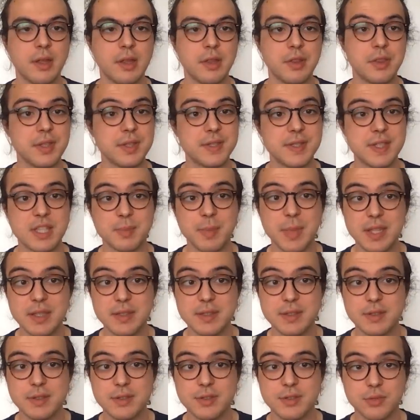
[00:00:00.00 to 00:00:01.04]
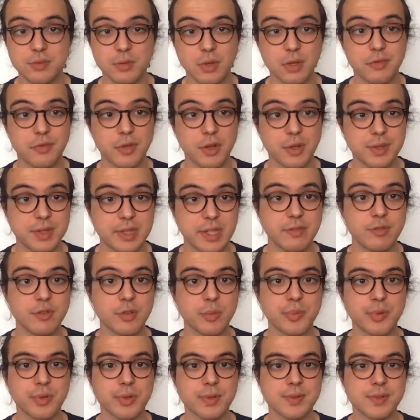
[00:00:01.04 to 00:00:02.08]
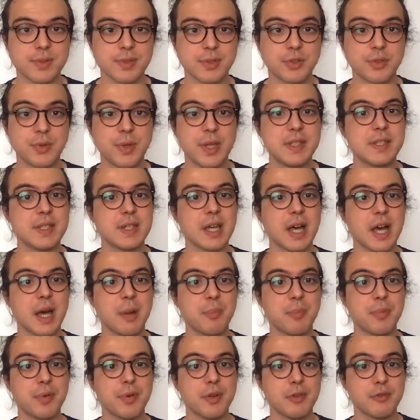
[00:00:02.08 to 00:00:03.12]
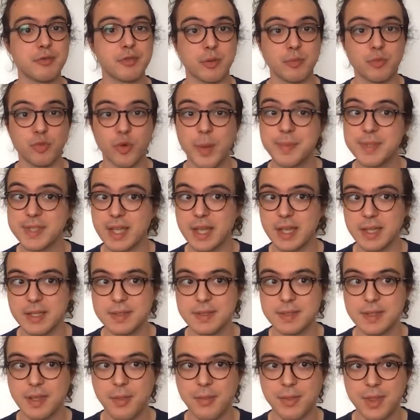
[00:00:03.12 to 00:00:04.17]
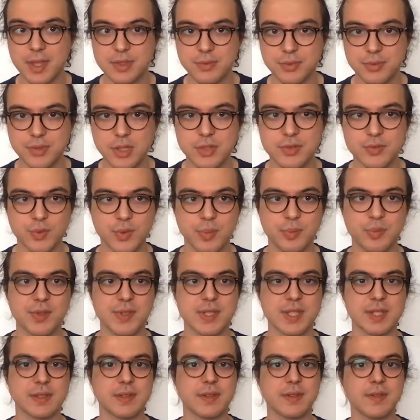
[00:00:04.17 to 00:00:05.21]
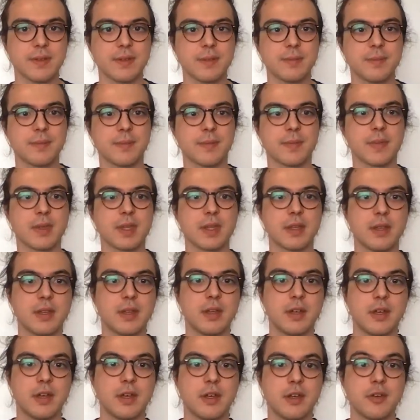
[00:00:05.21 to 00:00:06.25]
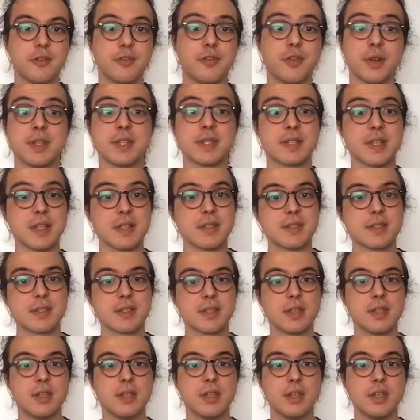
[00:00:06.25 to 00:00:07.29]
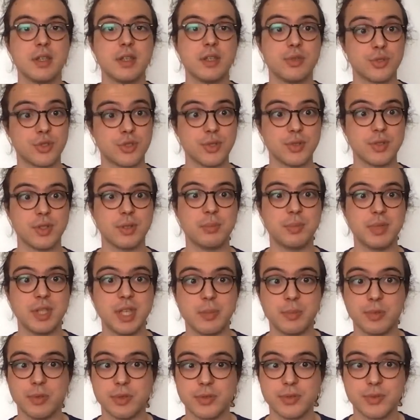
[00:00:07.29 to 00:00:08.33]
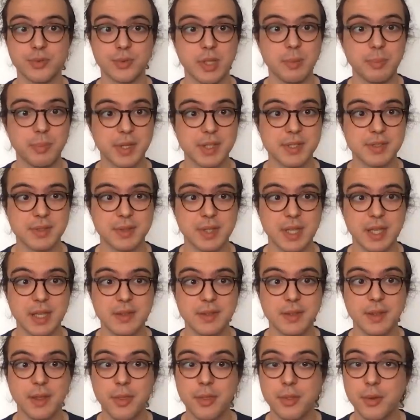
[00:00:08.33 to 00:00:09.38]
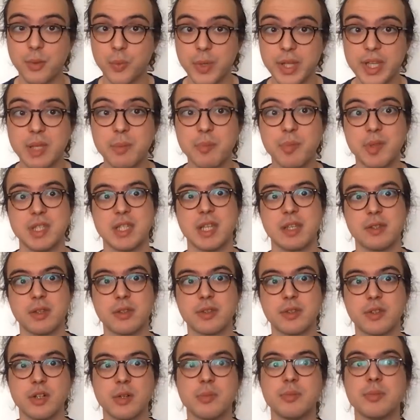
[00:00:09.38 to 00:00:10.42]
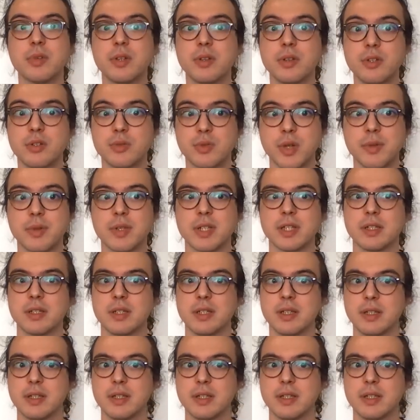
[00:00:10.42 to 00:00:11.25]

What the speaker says: This is meant to avoid developers creating apps from websites they do not represent. For instance, you shouldn't be able to impersonate the wikipedia.com URL.